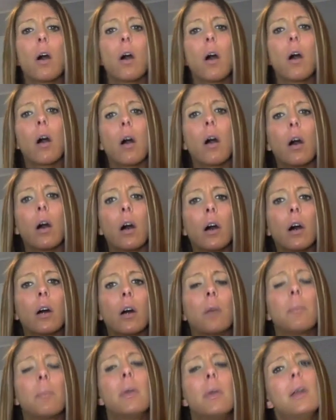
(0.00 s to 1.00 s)

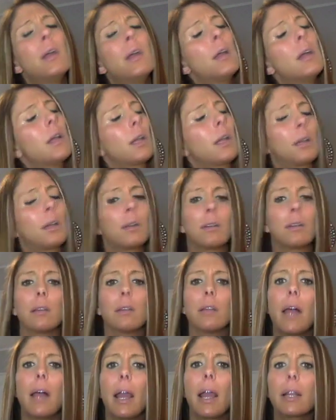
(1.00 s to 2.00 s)
calm,
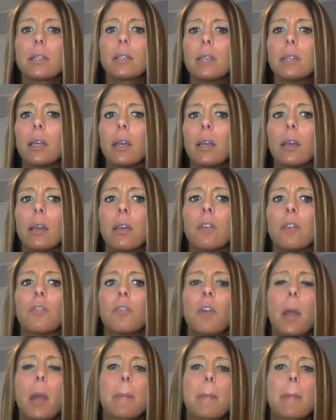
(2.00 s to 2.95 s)
collective,